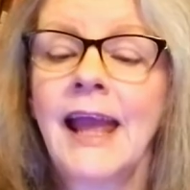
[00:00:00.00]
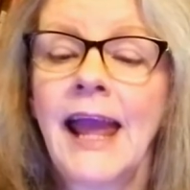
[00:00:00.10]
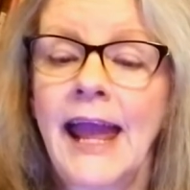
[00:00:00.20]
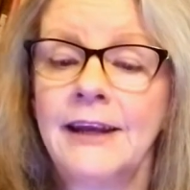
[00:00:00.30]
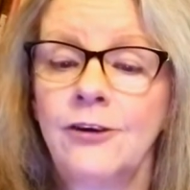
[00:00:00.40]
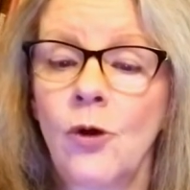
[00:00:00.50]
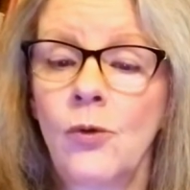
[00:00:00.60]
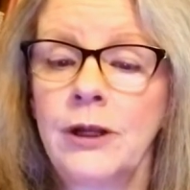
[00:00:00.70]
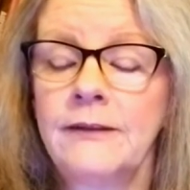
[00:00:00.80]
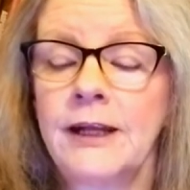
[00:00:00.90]
and
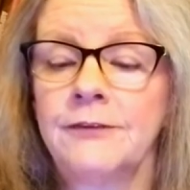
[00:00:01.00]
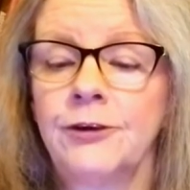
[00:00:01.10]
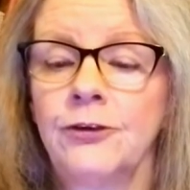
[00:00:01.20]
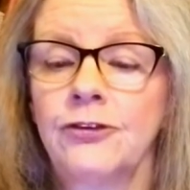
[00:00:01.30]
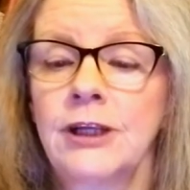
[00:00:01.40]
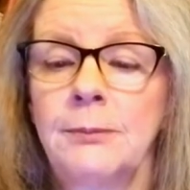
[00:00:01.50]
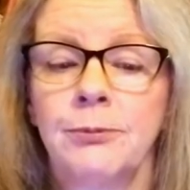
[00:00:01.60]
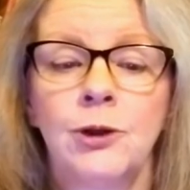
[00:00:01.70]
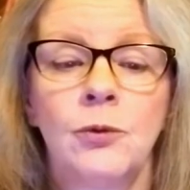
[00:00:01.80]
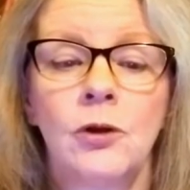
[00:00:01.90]
knowing that if you slip,
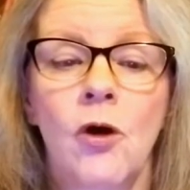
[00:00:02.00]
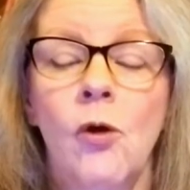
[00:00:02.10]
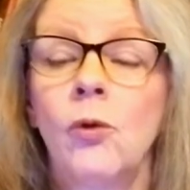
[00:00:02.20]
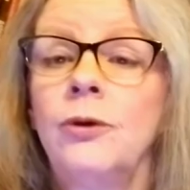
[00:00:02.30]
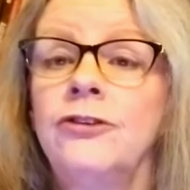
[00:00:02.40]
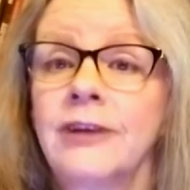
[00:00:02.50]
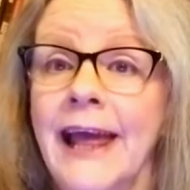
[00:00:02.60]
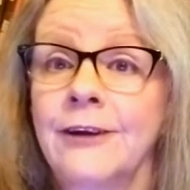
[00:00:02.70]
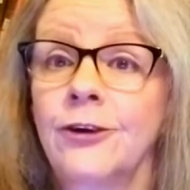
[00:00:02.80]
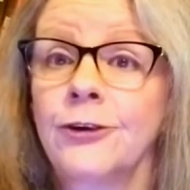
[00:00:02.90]
you will always
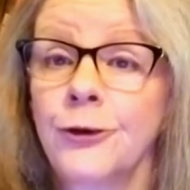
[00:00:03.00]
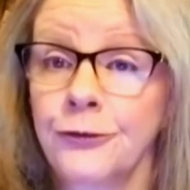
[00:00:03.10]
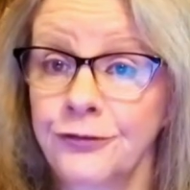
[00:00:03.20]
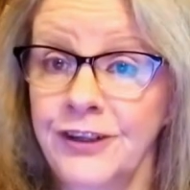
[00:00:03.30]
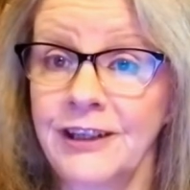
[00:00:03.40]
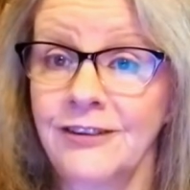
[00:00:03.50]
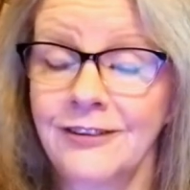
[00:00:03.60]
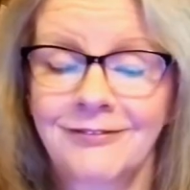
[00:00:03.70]
land on your feet.